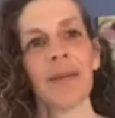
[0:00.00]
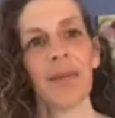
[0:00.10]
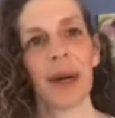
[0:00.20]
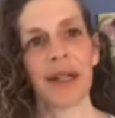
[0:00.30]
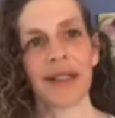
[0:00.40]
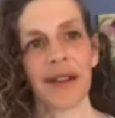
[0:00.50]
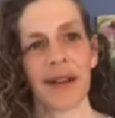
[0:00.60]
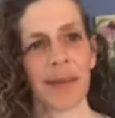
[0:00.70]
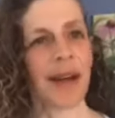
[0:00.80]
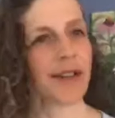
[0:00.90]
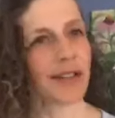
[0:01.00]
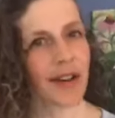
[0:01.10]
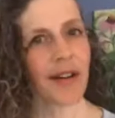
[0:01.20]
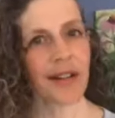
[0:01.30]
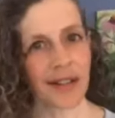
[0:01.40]
But I
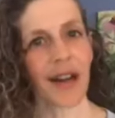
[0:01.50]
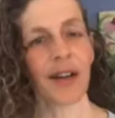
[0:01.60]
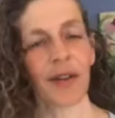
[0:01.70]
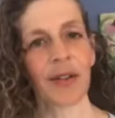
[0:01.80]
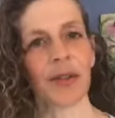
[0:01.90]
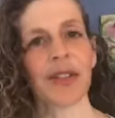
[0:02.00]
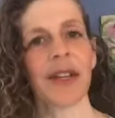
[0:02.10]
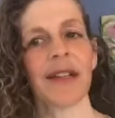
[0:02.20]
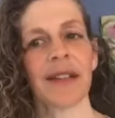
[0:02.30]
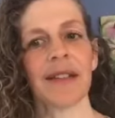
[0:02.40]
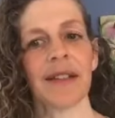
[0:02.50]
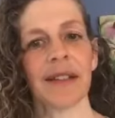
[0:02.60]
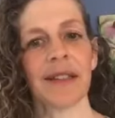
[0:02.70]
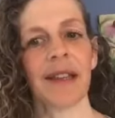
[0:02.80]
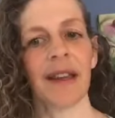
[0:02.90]
started kind of understanding
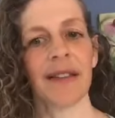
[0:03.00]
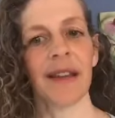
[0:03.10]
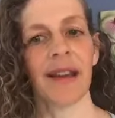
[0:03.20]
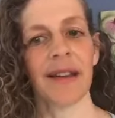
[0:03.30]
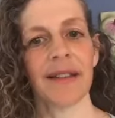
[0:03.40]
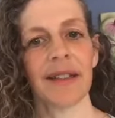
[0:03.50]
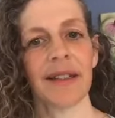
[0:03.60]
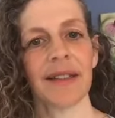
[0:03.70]
this and then